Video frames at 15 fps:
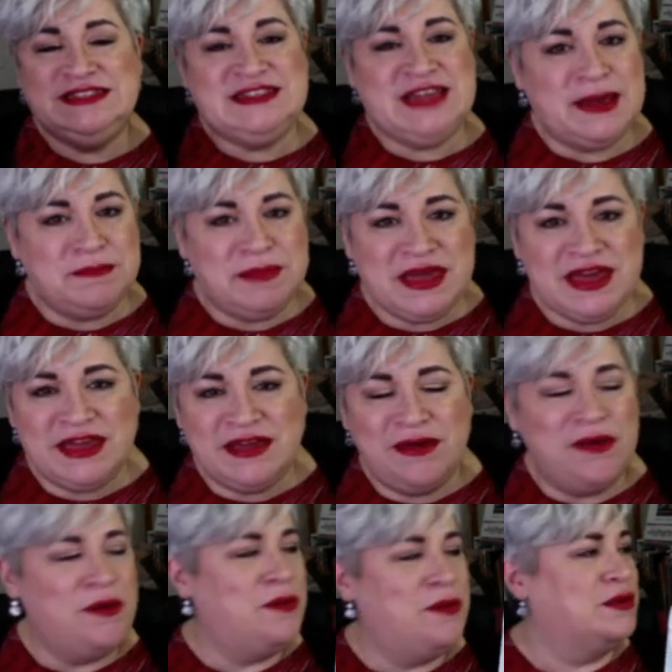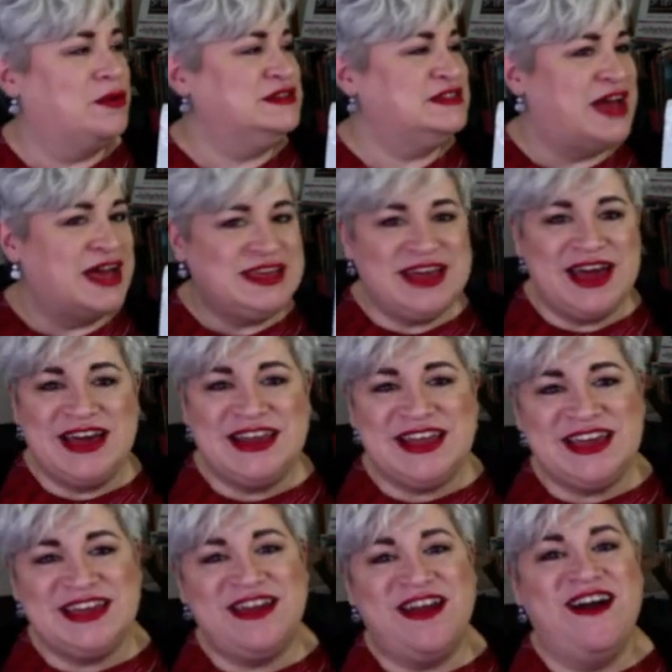stamping or die
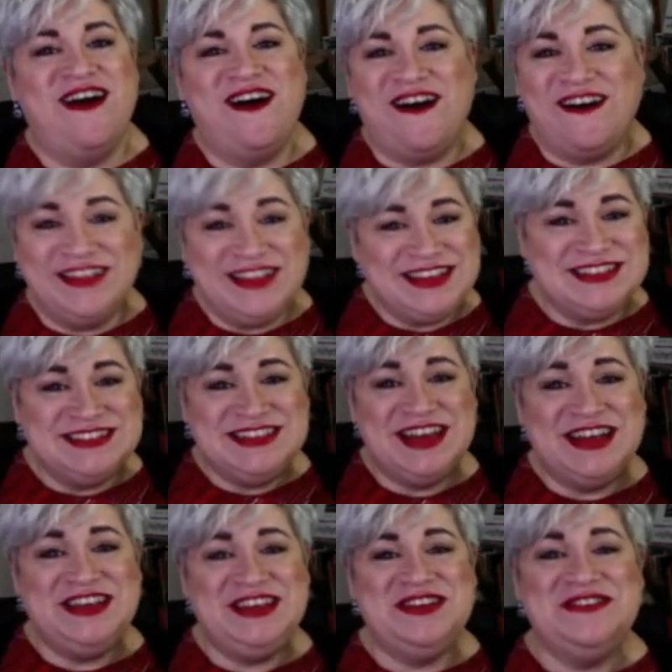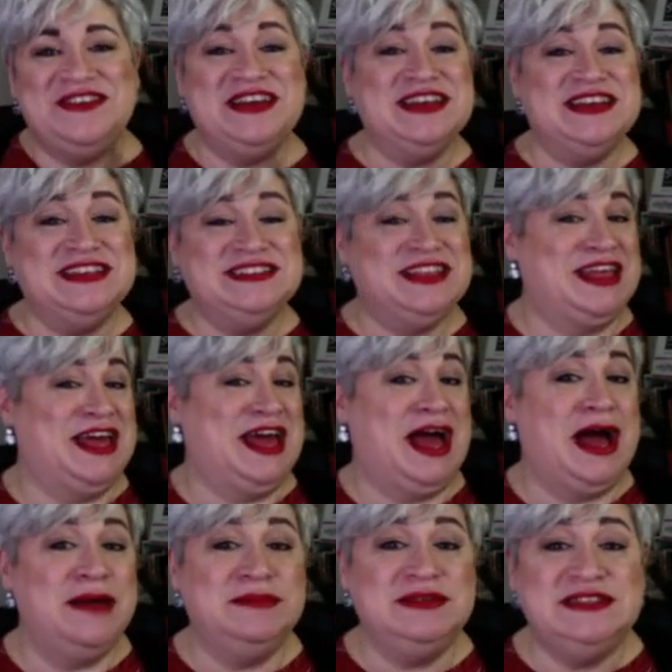cutting. All I can tell you is that
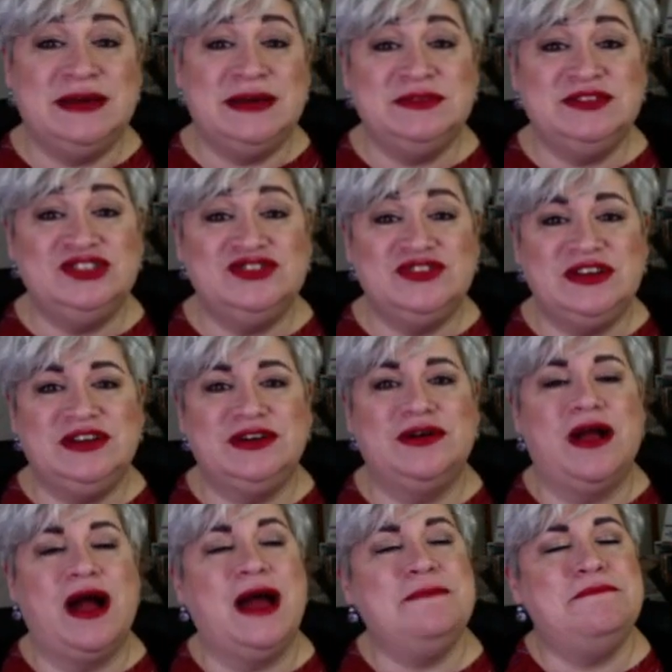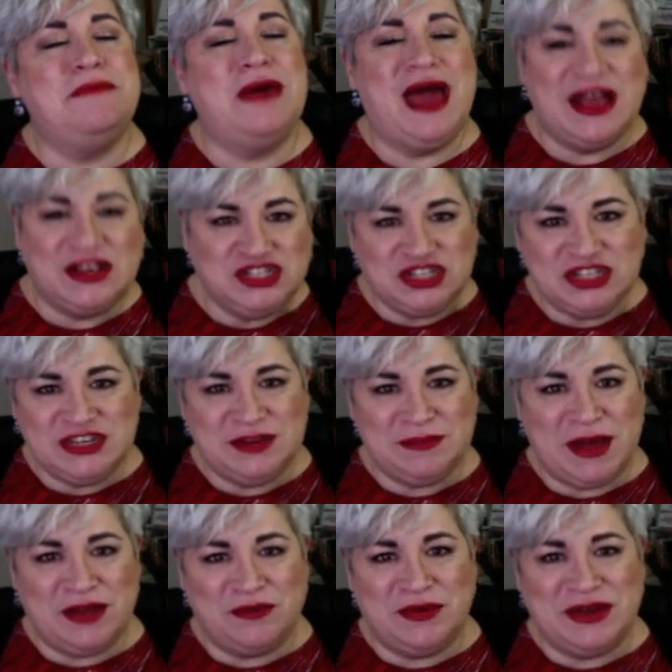I'm a demonstrator. I'm passionate
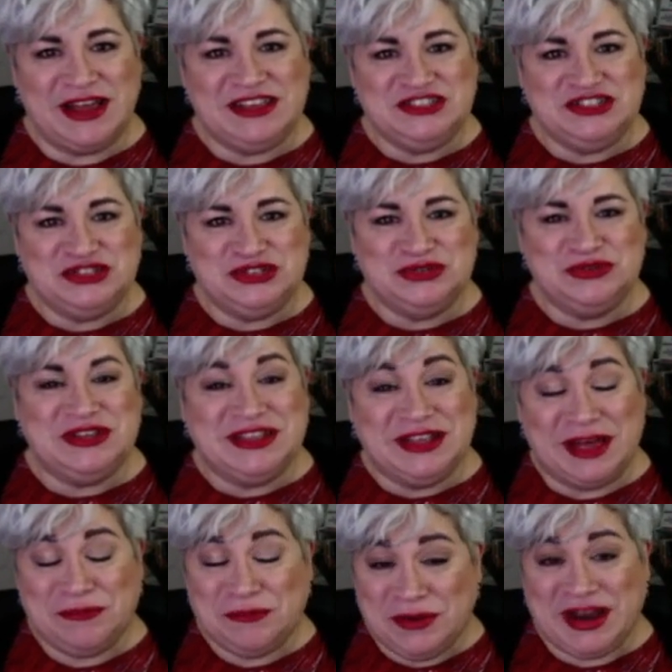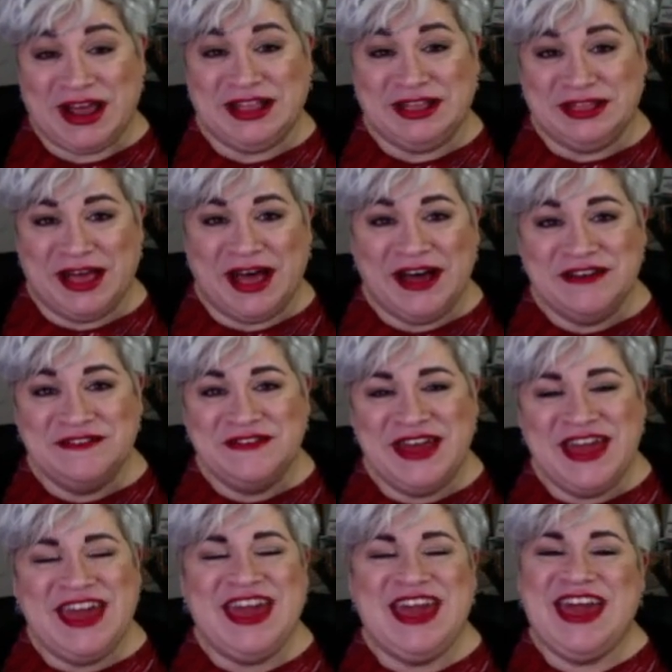about what I do and what I love,